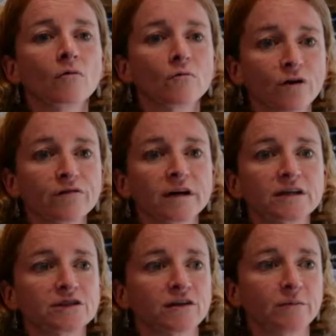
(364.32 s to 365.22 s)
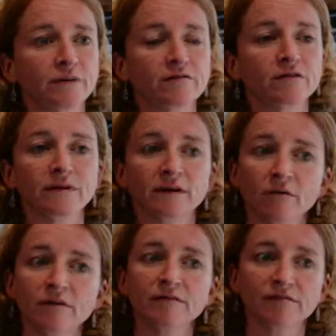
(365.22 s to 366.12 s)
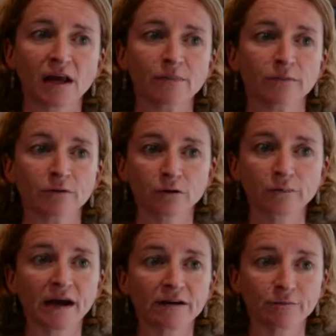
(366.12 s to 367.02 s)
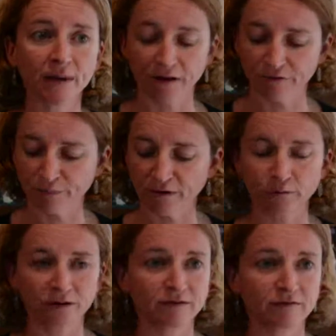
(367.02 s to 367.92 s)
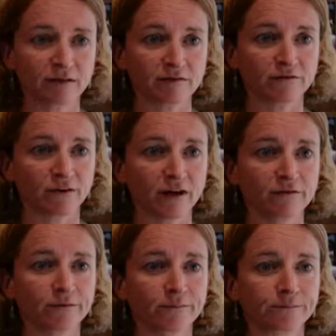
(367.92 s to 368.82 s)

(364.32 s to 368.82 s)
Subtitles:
Ross ice shelf appears to be currently stable but could be out of balance by 2065.